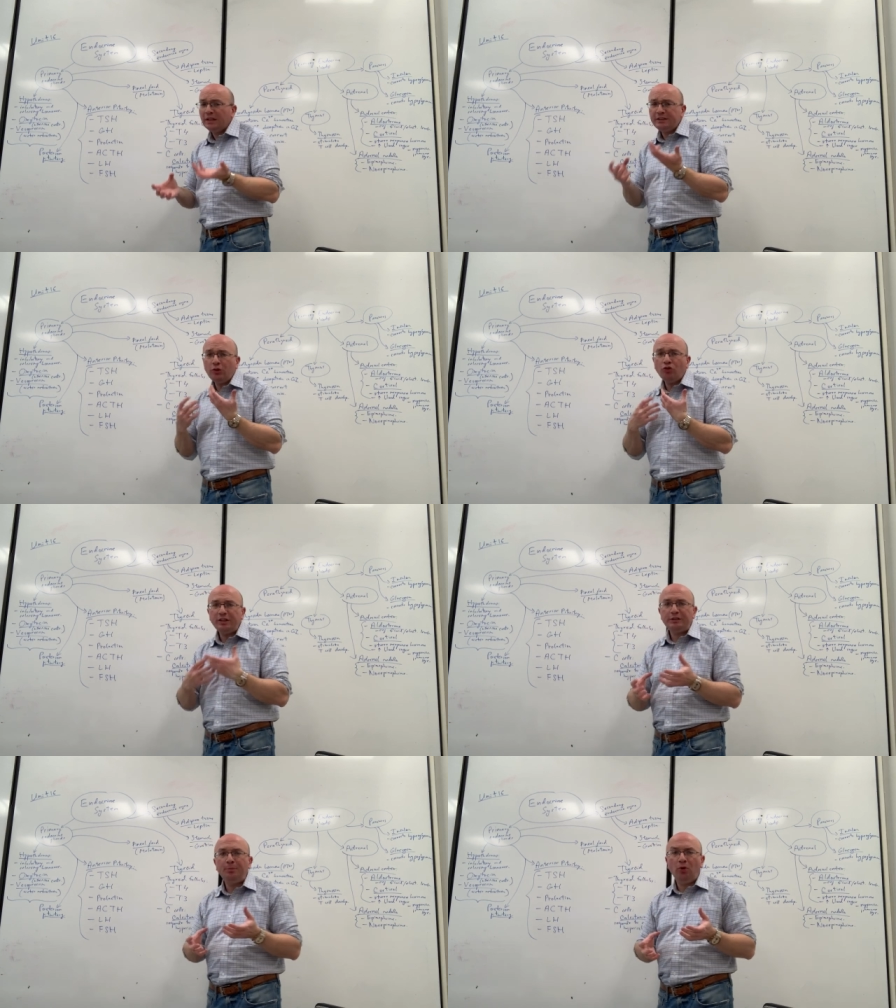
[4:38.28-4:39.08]
essential
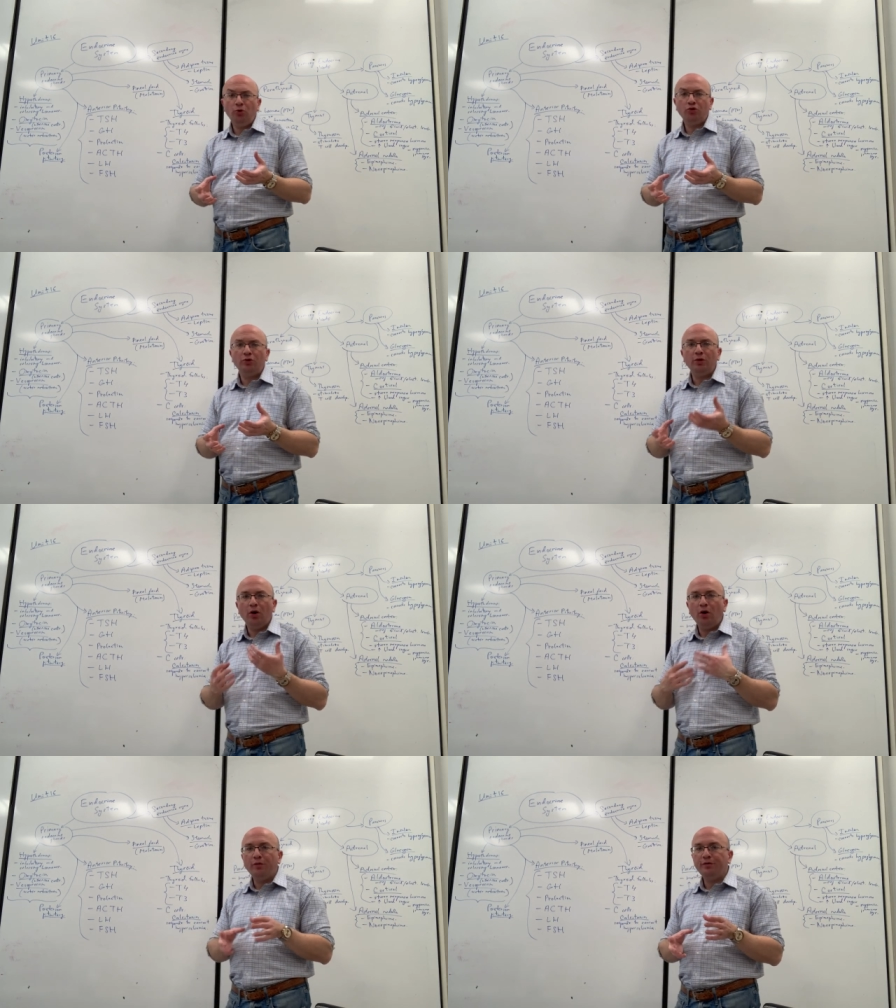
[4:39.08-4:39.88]
expulsion
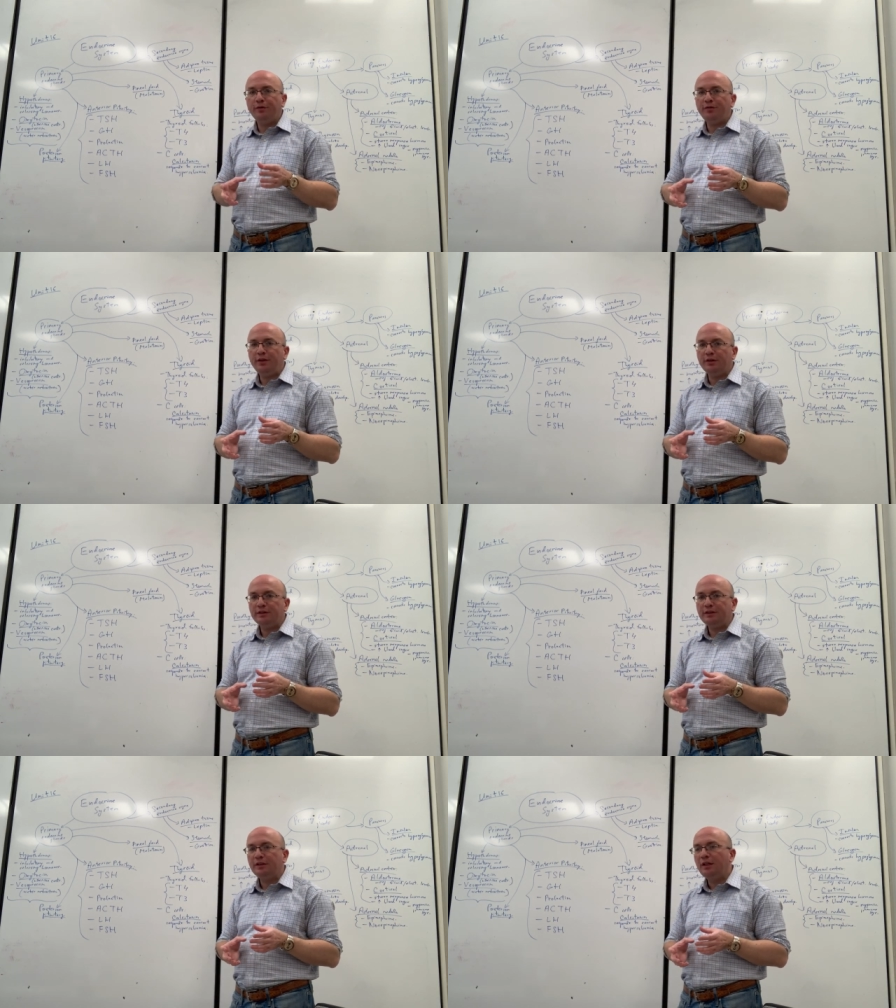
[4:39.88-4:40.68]
of the
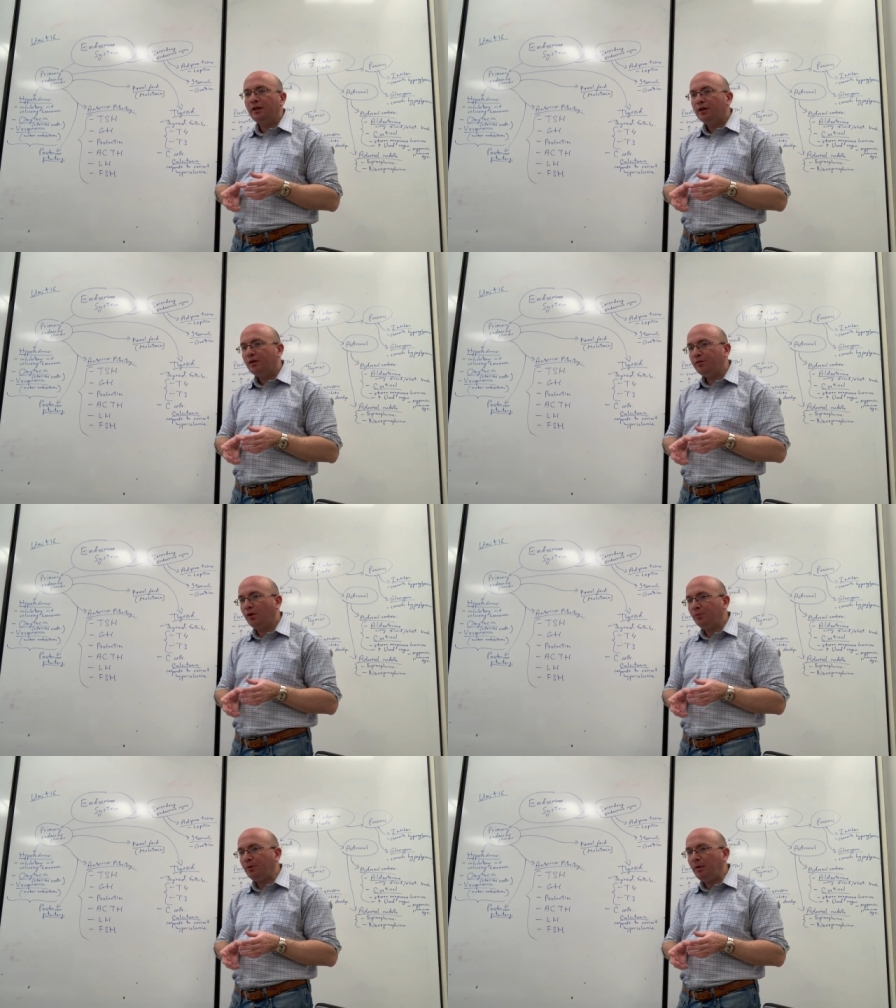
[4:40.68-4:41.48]
fetus
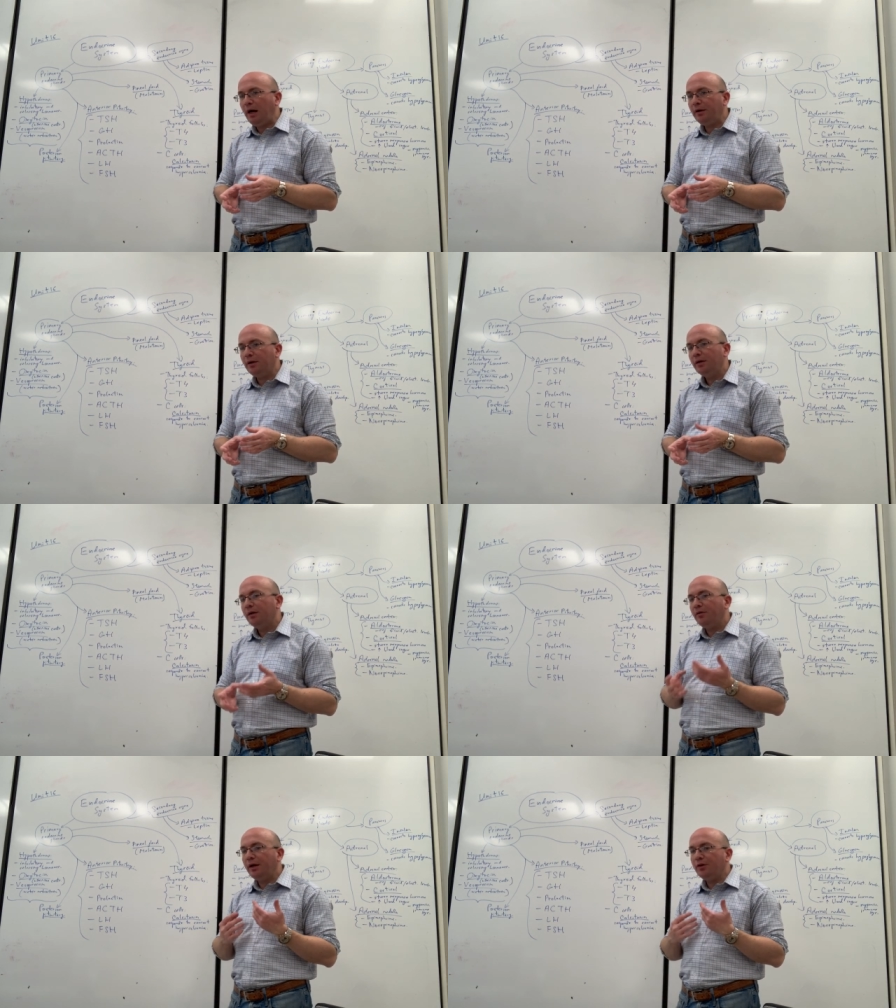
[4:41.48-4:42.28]
from the body,
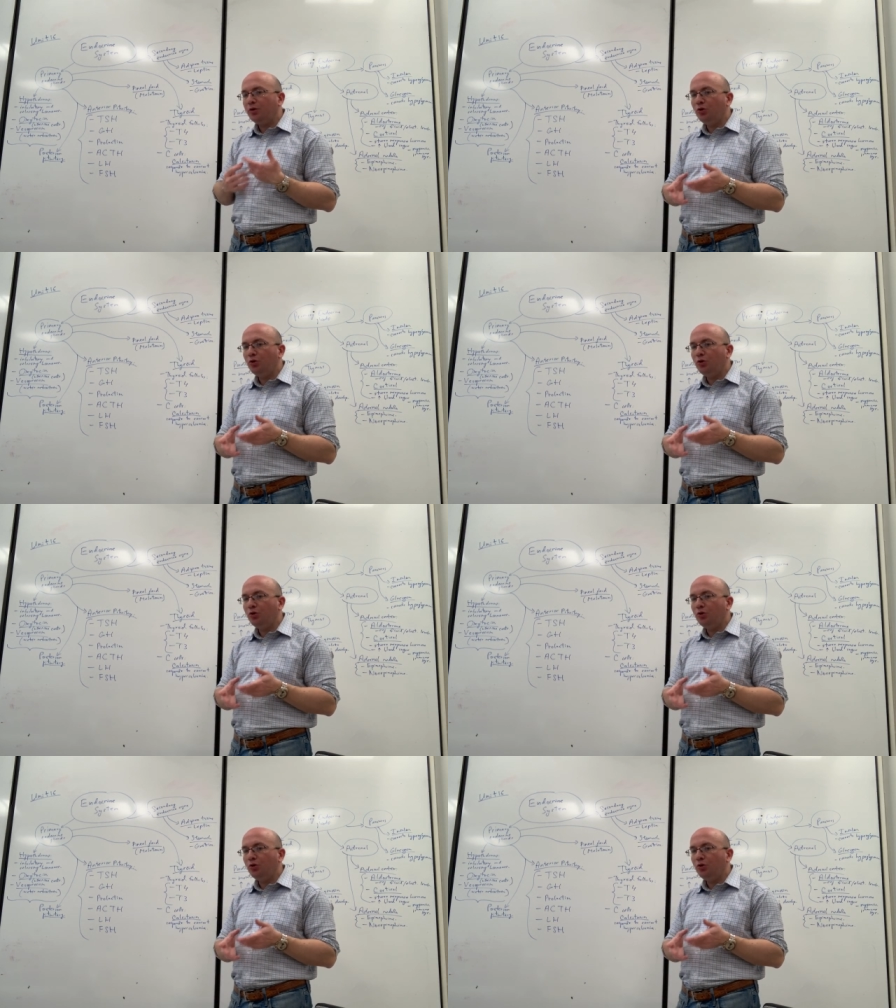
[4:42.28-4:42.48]
right?